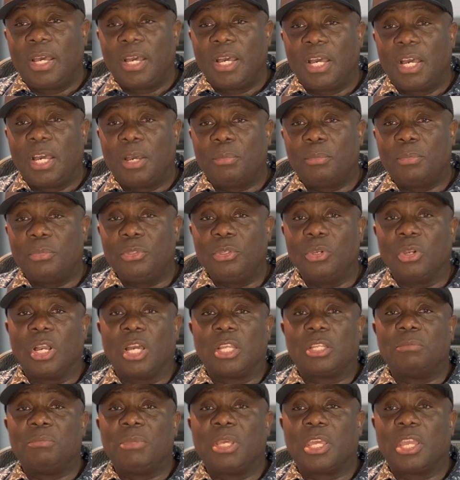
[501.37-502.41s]
Um, you
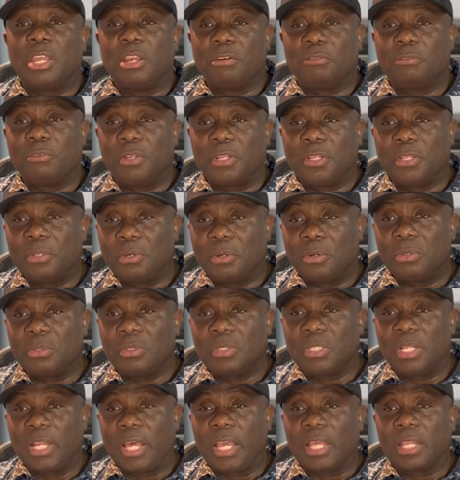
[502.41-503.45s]
got to be careful of
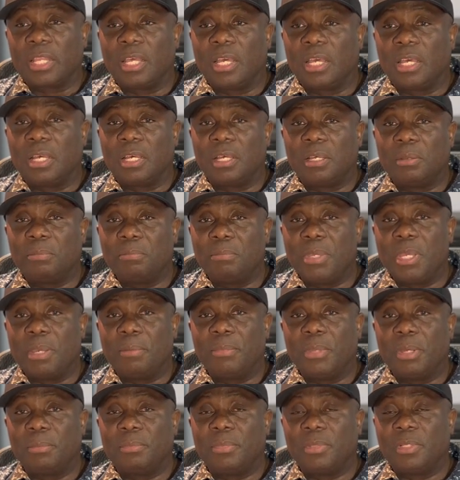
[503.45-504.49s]
those, like the
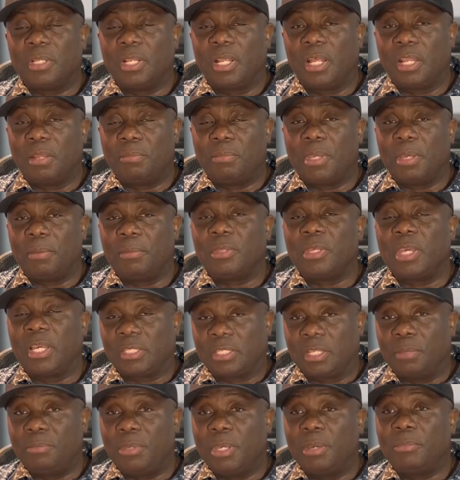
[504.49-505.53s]
BMW, uh, the
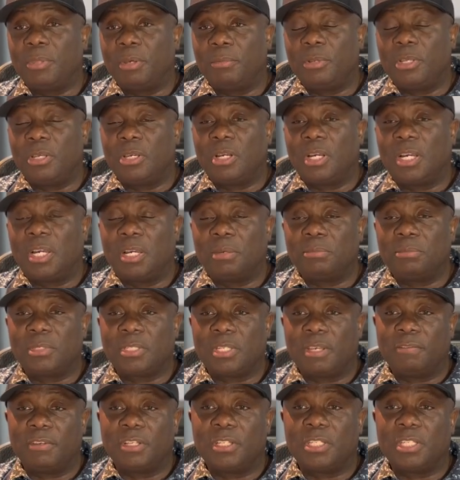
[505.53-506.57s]
yes, the BMW um,
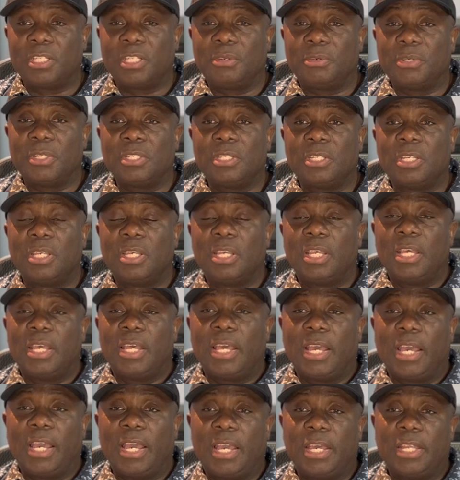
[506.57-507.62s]
7 Series,
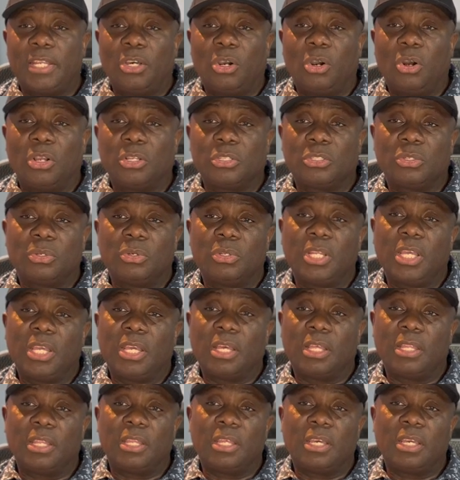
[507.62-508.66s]
and also
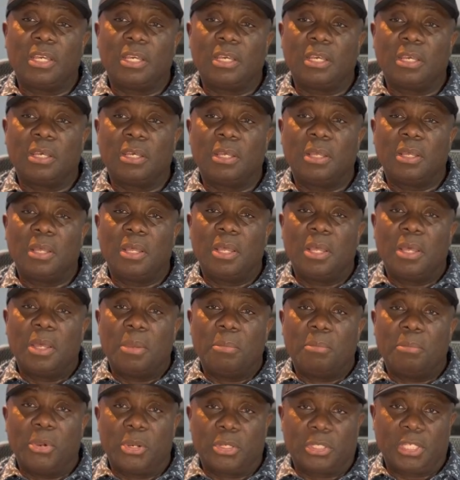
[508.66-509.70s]
the, the
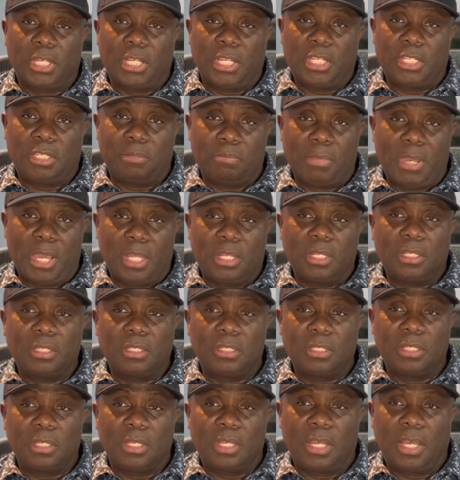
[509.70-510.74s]

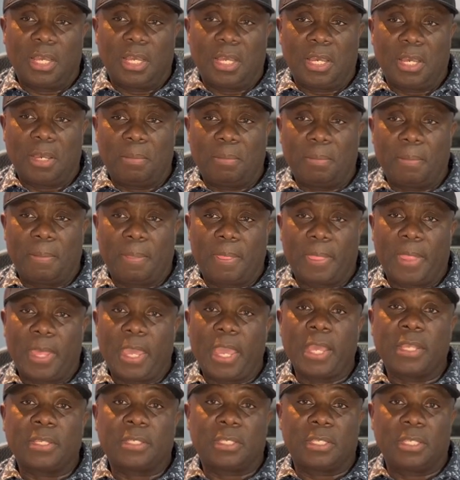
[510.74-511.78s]
Mercedes-Benz um,
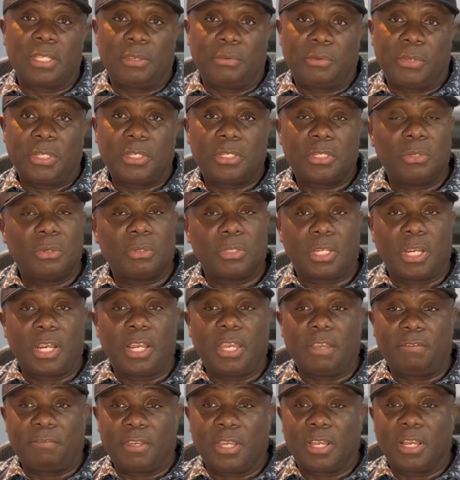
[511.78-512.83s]
S Series. Those are
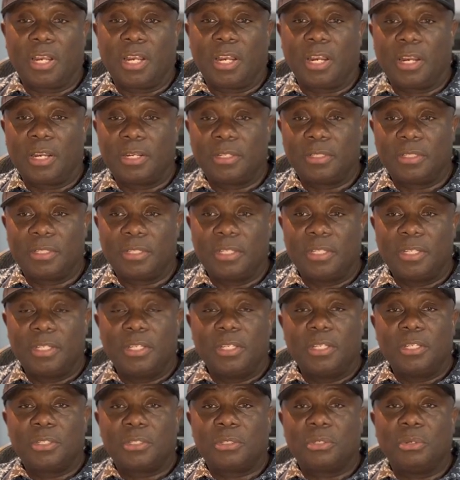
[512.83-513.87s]
heavy cars,
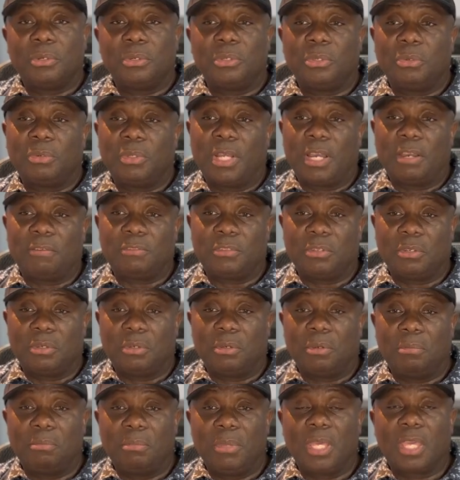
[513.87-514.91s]
so you would have
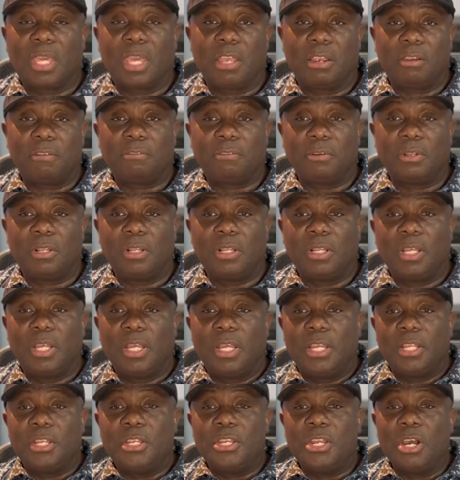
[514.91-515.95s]
to be careful.
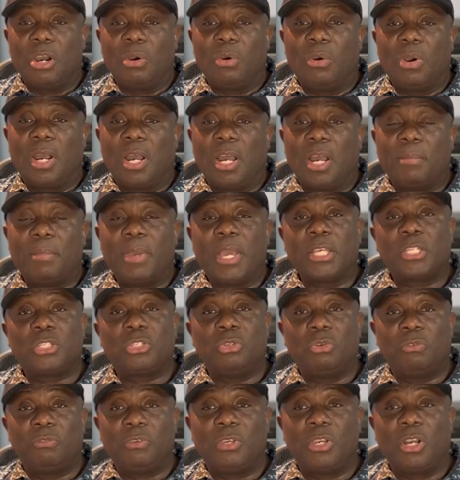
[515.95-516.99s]
Now, um,
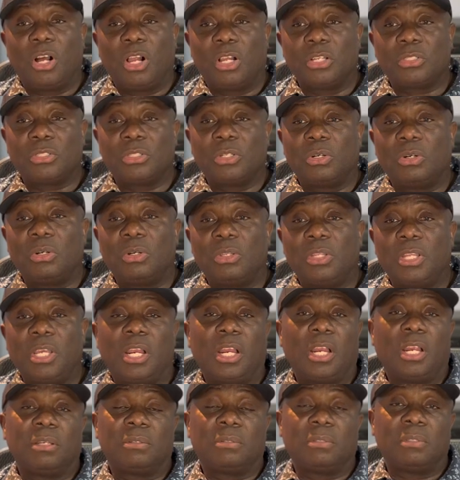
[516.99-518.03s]
SUV also, they
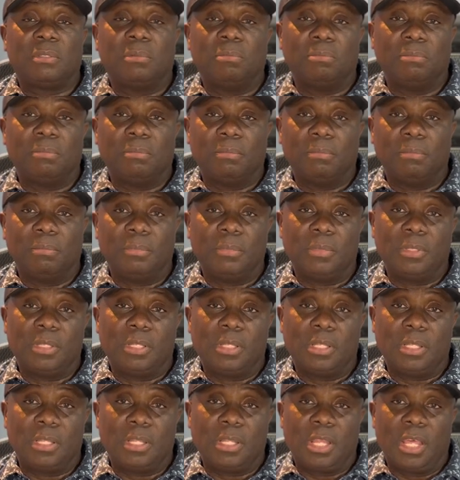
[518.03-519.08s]
are,
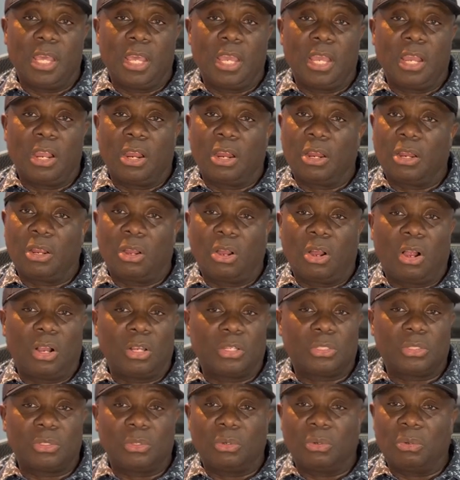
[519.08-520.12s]
they are
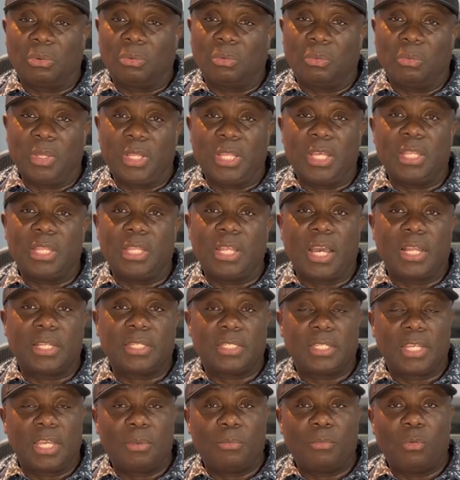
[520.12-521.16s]
also within
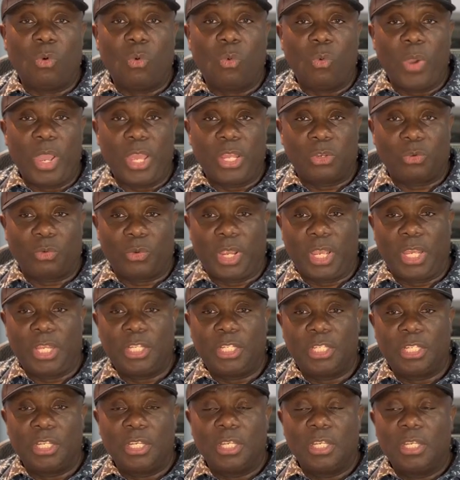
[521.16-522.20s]
that same weight
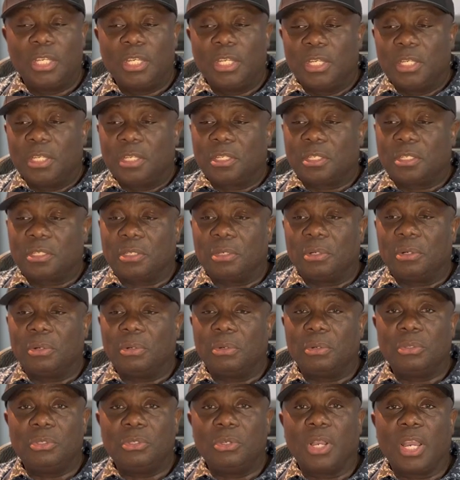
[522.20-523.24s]
range,
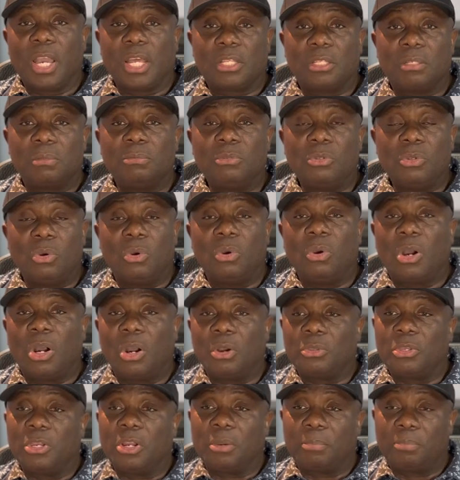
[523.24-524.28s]
so you got to know
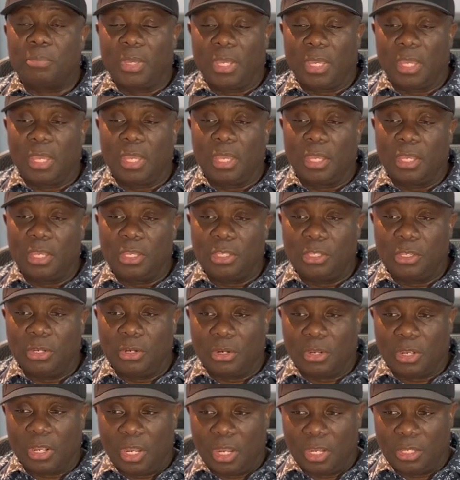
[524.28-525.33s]
how you're picking
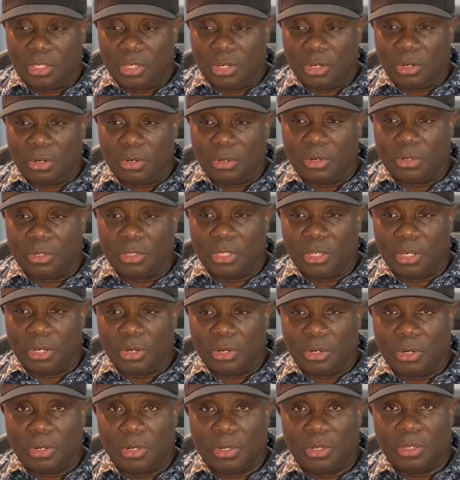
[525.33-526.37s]
your, your,
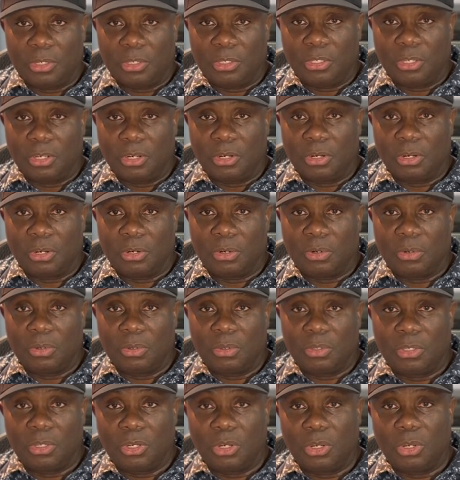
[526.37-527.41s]
your your
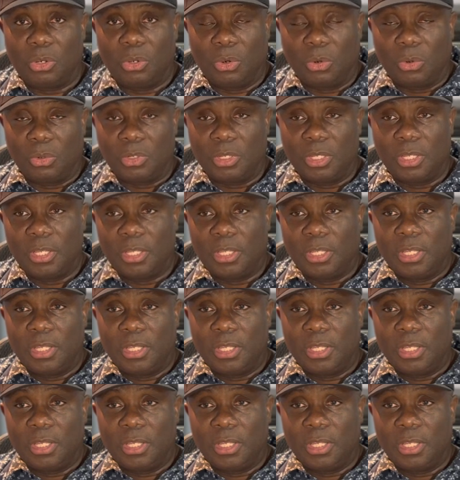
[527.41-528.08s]
your load